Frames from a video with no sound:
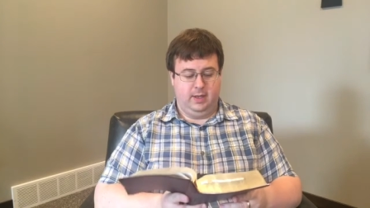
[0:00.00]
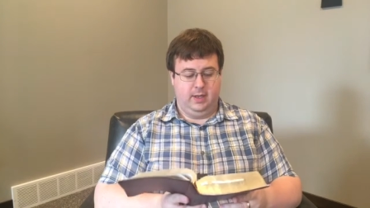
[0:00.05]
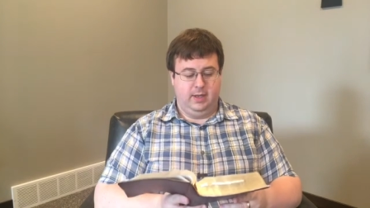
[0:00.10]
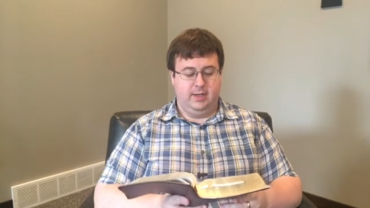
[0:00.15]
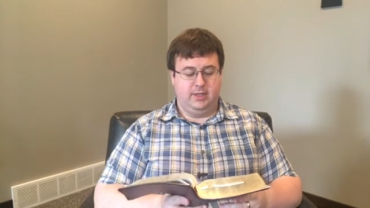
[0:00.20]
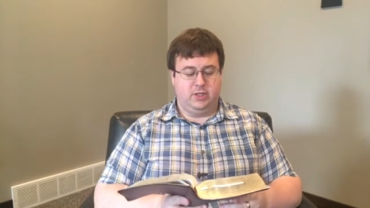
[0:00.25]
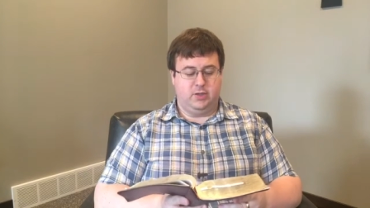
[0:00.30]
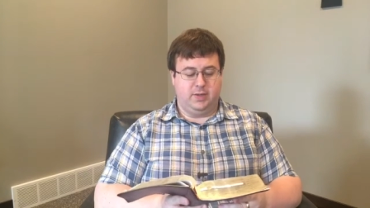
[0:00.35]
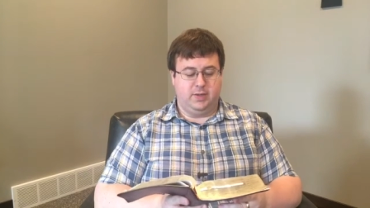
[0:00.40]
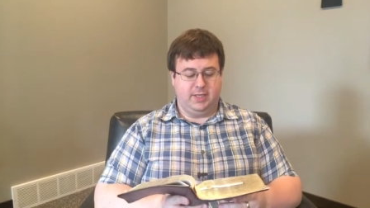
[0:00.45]

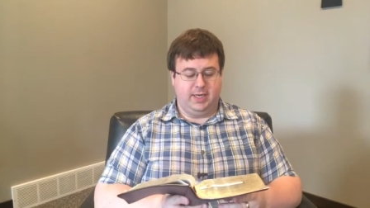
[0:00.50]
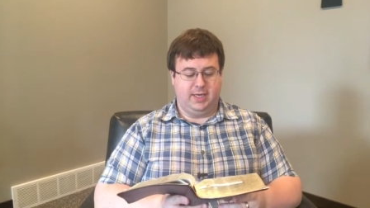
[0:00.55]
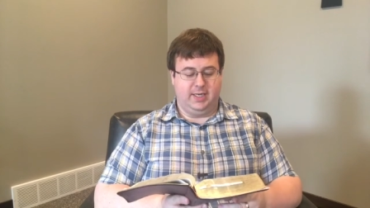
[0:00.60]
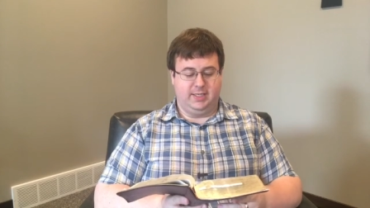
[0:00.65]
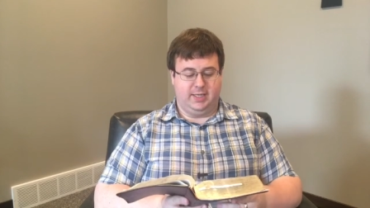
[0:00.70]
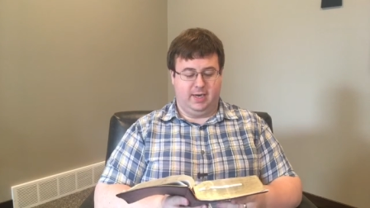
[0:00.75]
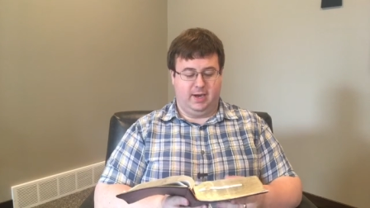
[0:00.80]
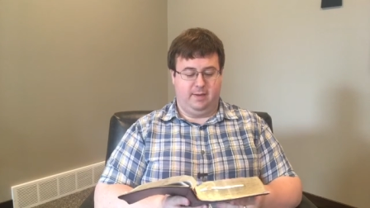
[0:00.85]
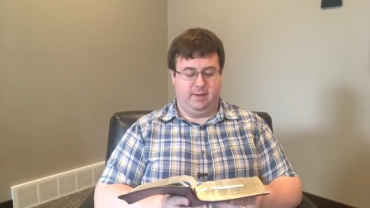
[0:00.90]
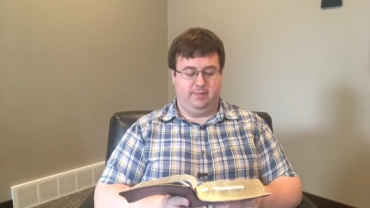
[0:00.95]
So a second
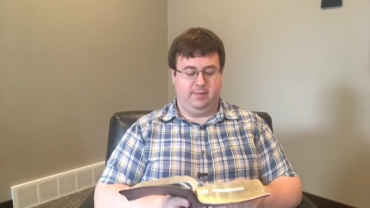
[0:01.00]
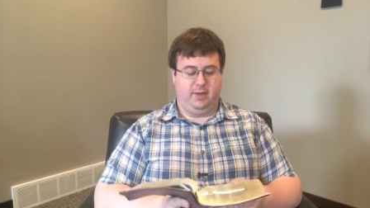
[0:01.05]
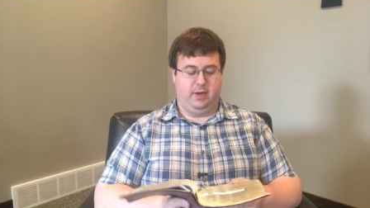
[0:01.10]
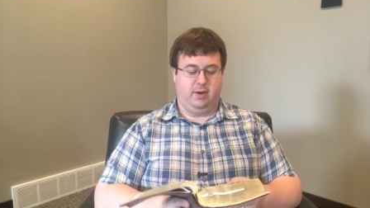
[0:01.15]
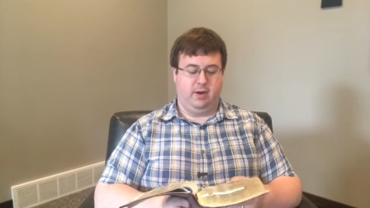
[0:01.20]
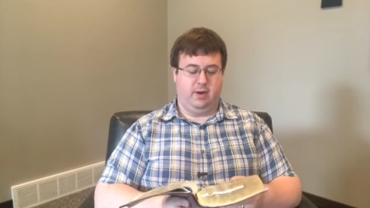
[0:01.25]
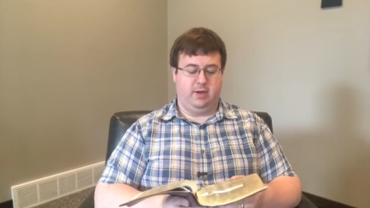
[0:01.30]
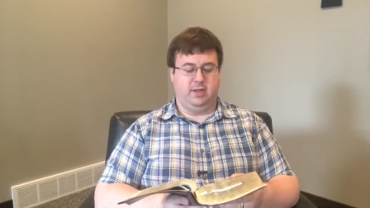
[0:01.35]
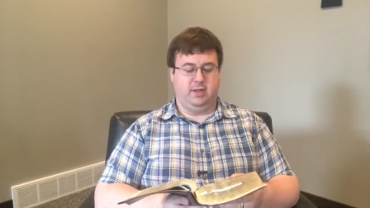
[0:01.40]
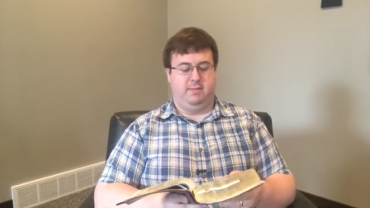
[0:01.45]
time they
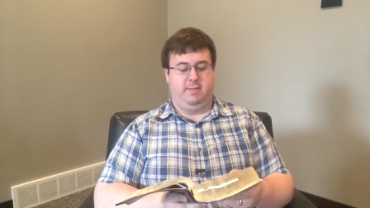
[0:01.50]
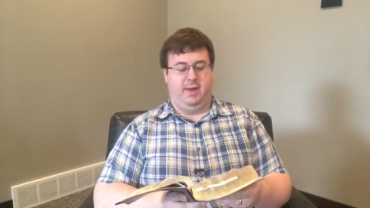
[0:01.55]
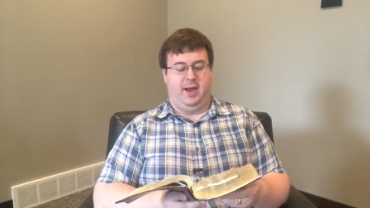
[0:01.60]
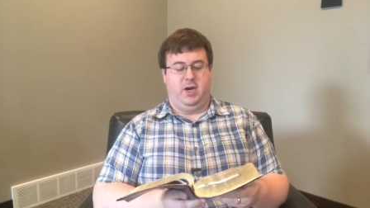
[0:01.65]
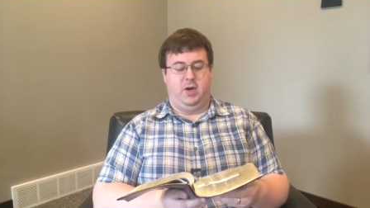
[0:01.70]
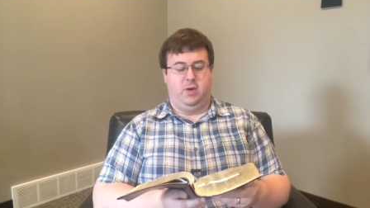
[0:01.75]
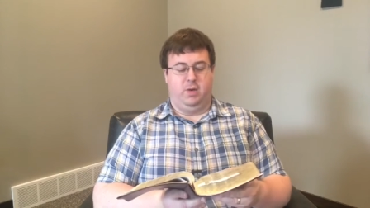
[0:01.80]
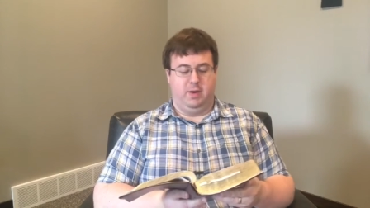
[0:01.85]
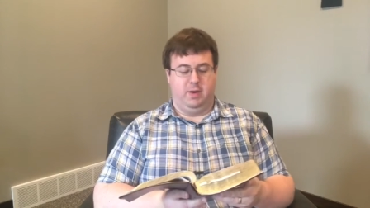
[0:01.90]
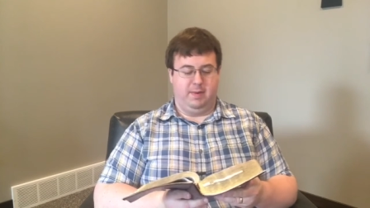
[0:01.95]
called the man
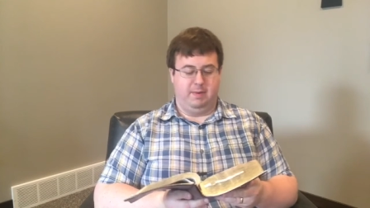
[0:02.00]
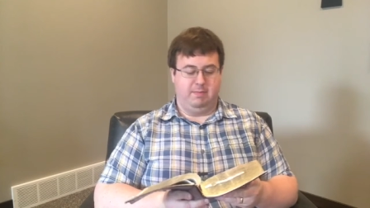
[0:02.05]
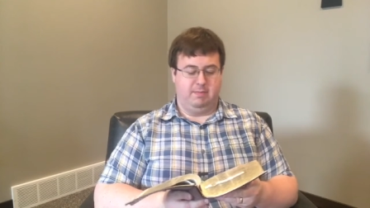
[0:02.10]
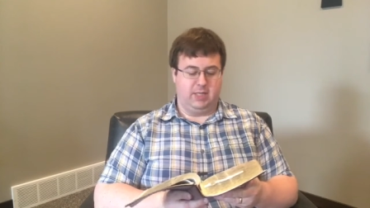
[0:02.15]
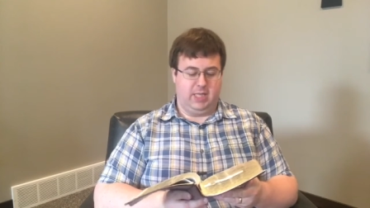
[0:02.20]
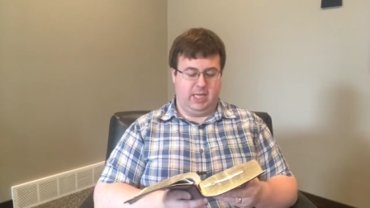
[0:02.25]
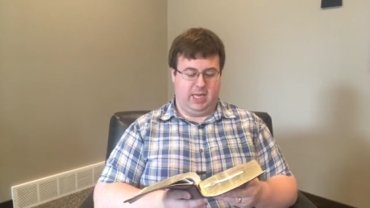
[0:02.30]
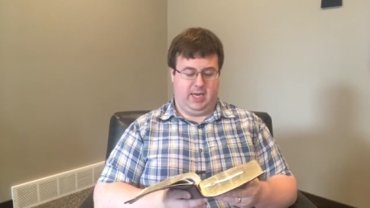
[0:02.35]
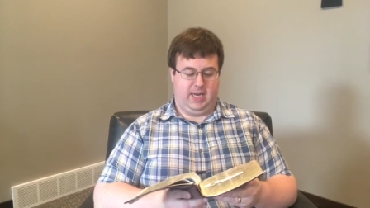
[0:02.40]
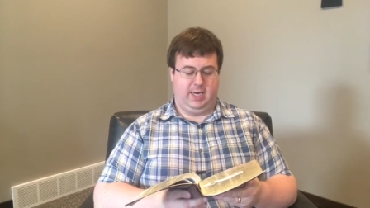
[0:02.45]
who had been
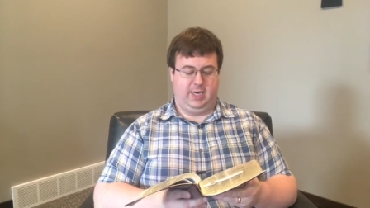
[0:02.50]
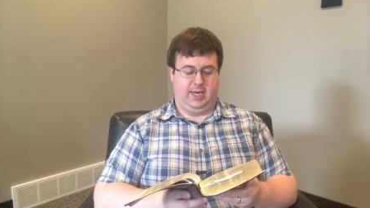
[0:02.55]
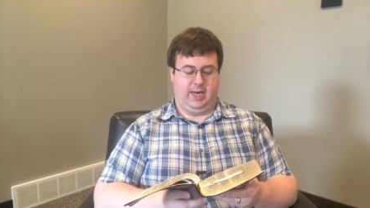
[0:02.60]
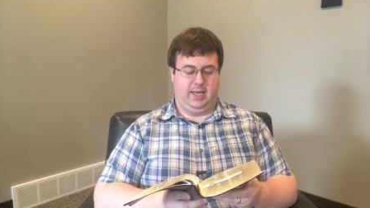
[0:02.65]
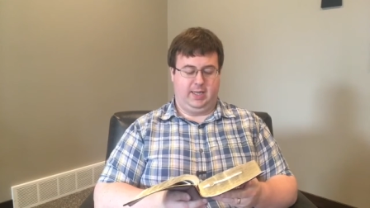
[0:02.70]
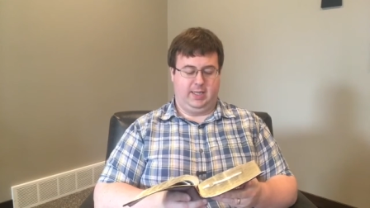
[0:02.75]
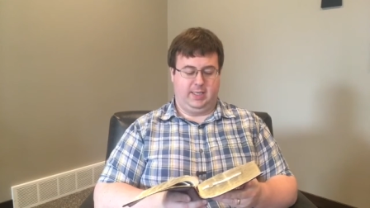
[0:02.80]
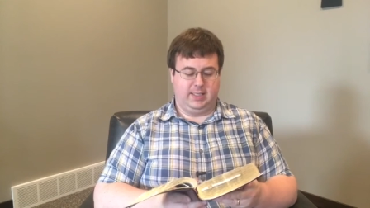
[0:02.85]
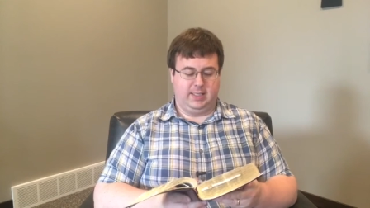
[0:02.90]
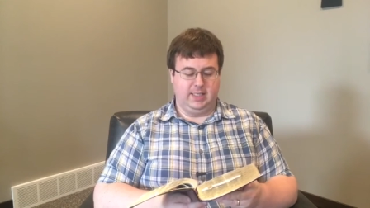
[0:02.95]
blind,
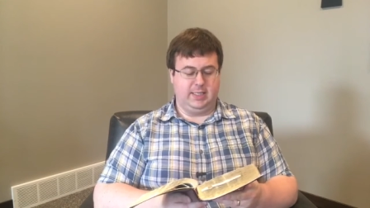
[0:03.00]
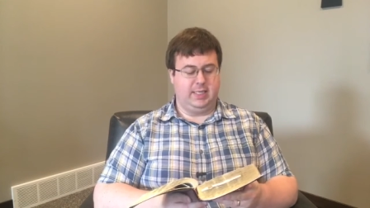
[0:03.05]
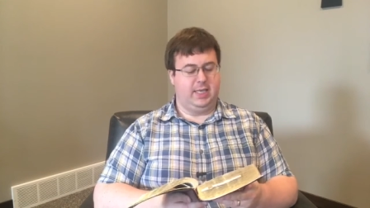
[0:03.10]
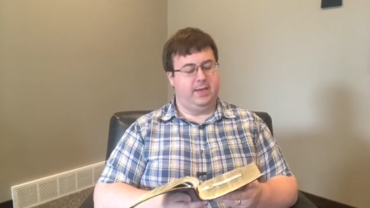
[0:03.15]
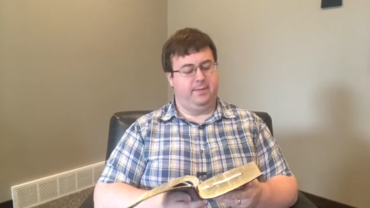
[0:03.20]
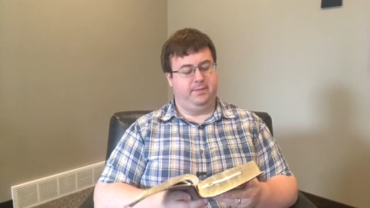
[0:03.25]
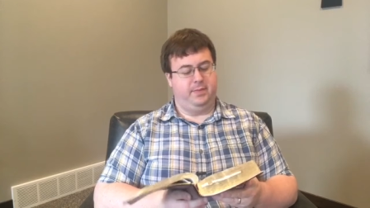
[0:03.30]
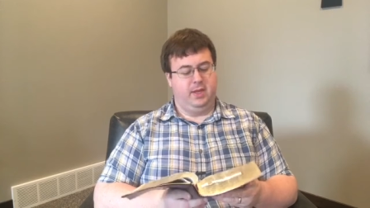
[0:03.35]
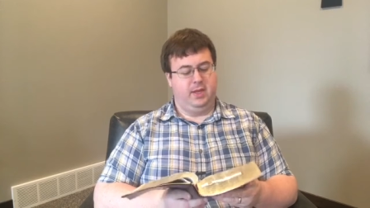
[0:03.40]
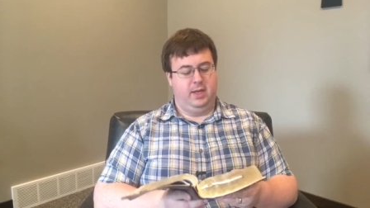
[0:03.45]
and they said to
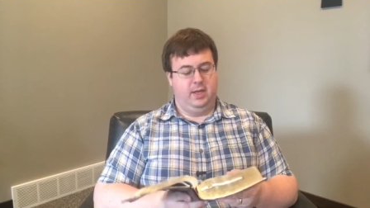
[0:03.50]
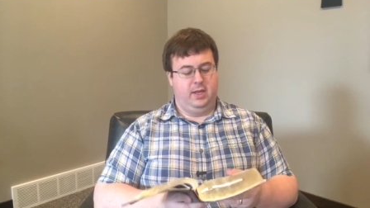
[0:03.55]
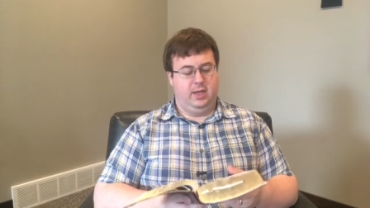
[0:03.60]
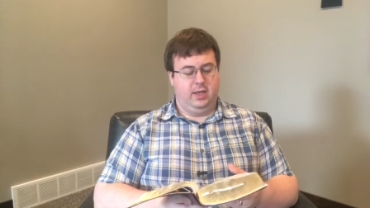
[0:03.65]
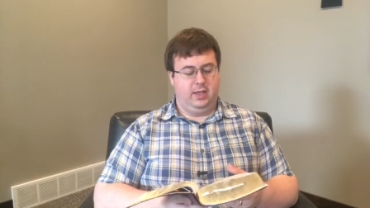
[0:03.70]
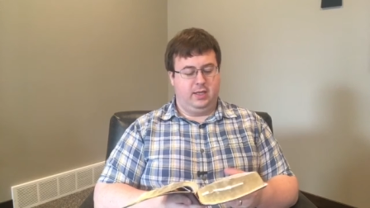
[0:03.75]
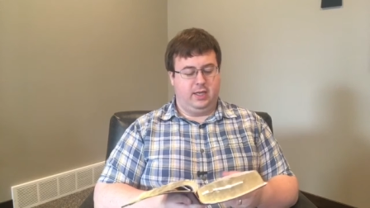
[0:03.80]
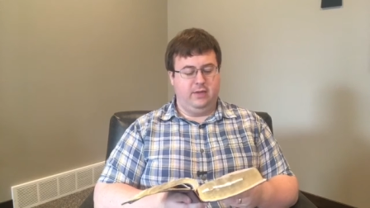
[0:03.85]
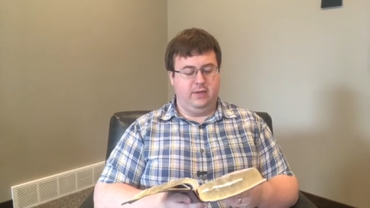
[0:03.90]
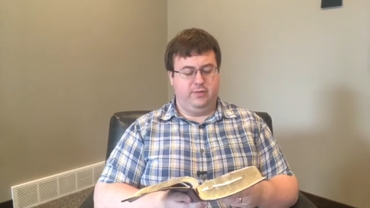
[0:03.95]
him,
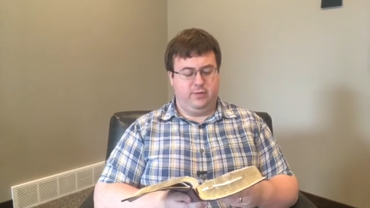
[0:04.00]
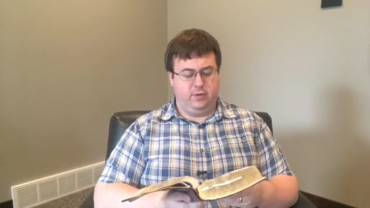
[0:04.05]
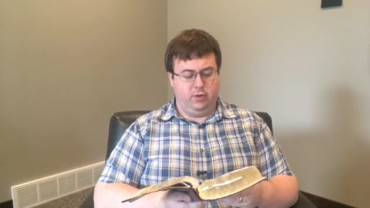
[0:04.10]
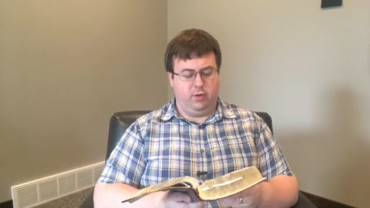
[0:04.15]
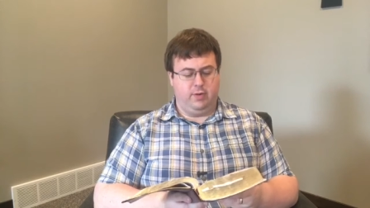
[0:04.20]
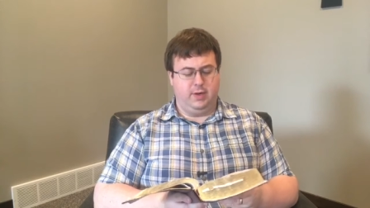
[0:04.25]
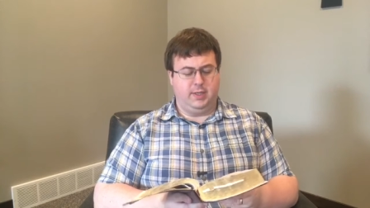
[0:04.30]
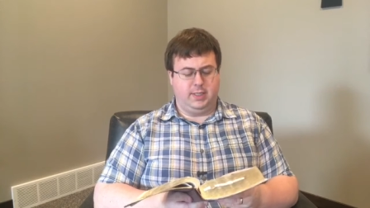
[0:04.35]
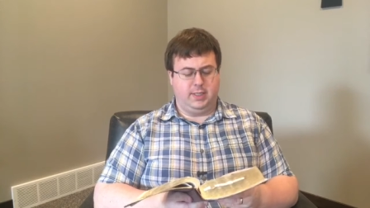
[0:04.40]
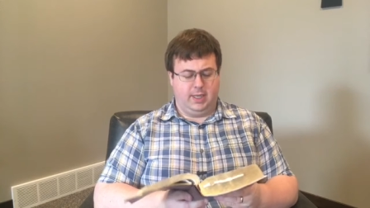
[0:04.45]
Give
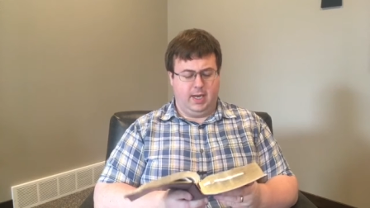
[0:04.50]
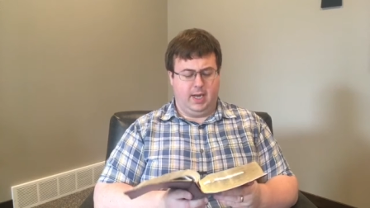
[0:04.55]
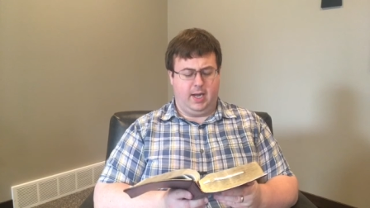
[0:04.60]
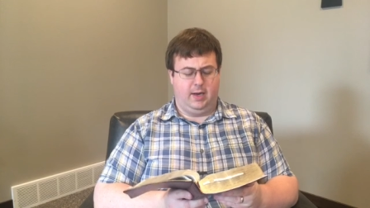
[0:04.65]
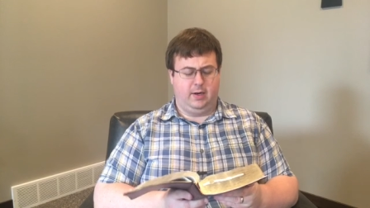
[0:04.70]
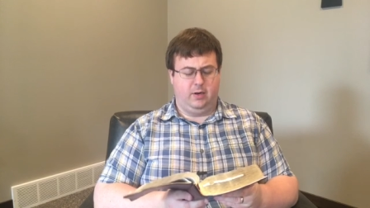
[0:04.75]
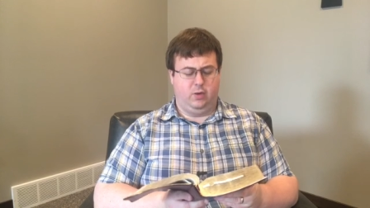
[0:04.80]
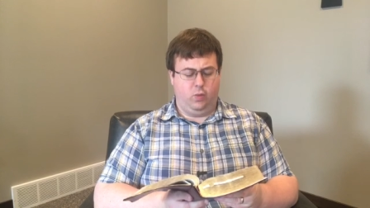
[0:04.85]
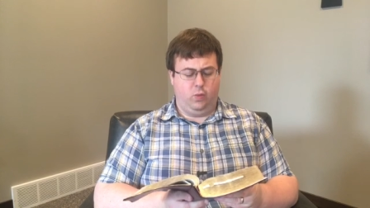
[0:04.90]
glory to God.